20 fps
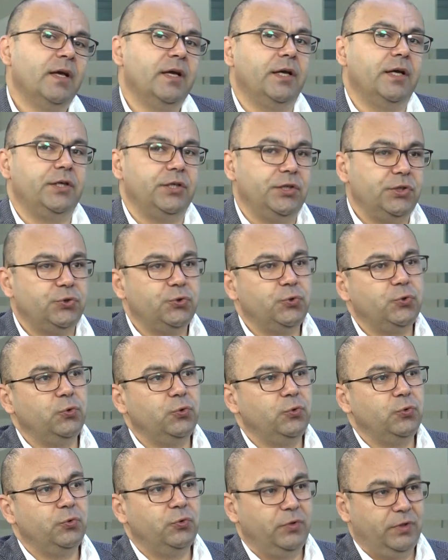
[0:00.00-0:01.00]

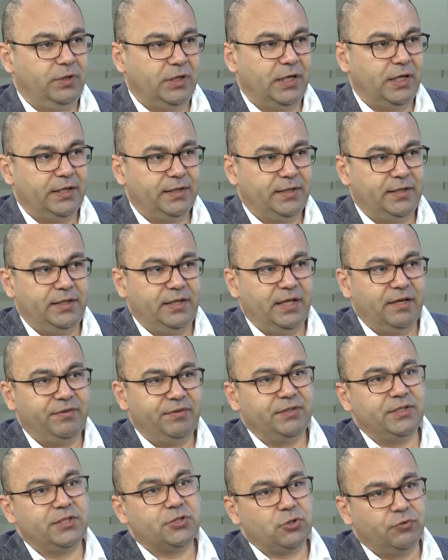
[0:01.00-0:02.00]
into currently
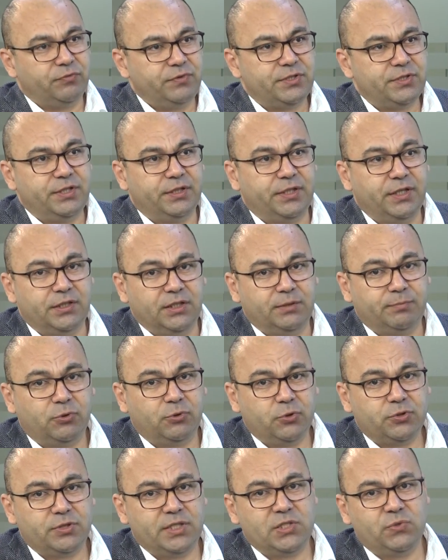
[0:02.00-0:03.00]
having this sophisticated
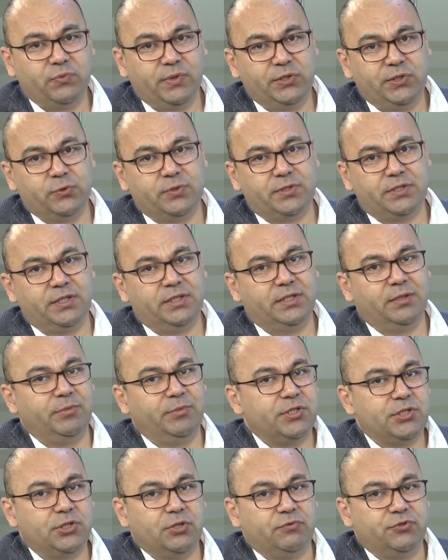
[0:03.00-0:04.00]
process where you see the
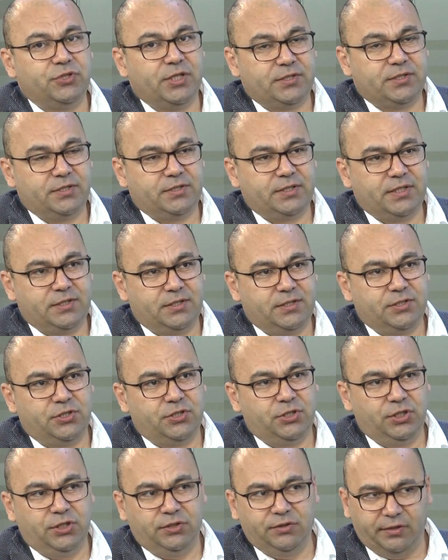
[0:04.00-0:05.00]
Ministry of Justice has this
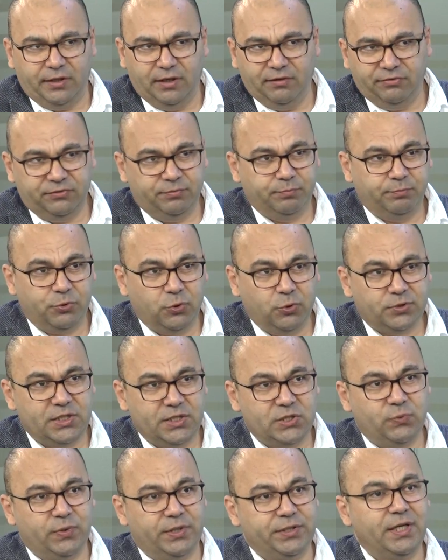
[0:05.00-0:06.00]
e-draft
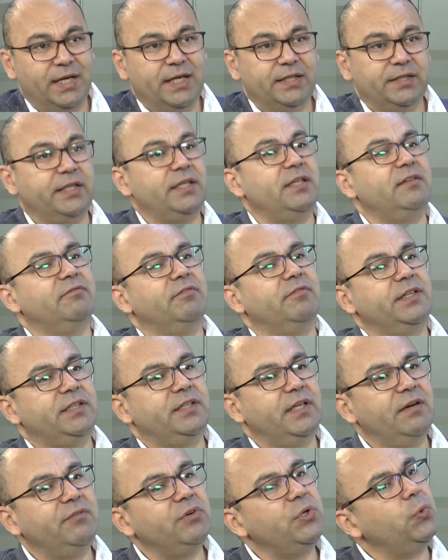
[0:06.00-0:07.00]
process where they invite
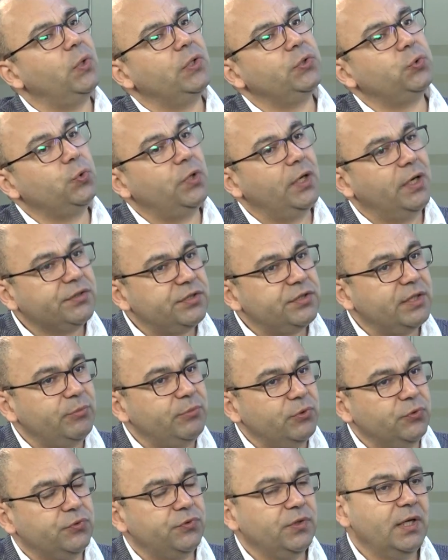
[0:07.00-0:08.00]
everyone to
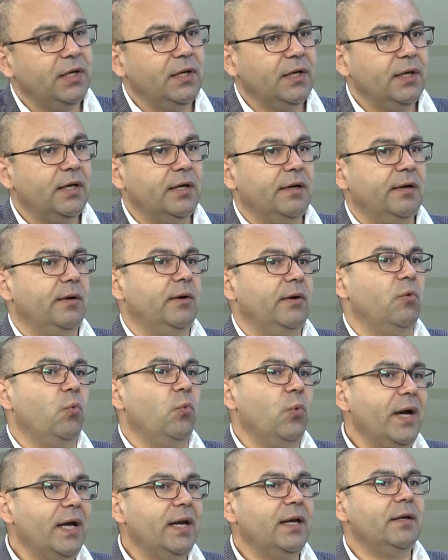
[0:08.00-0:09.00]
contribute
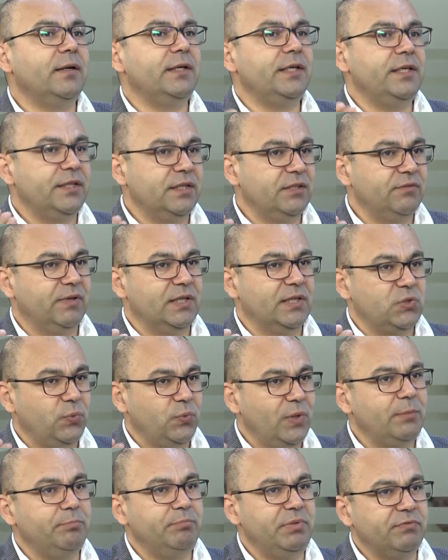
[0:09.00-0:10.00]
well in advance,
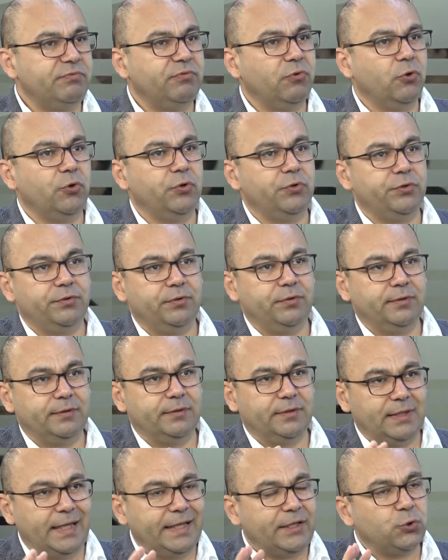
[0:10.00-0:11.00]
well before,
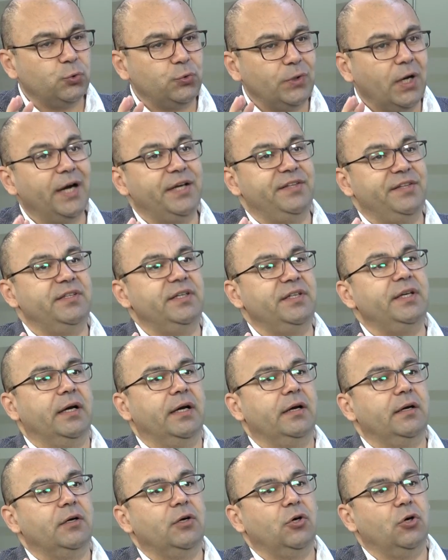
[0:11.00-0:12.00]
to the idea
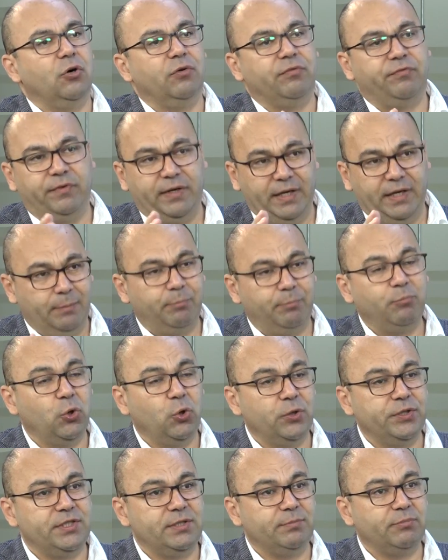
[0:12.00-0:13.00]
of a
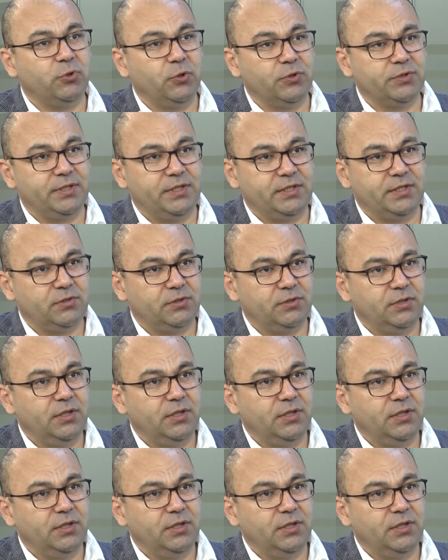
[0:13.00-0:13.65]
policy process.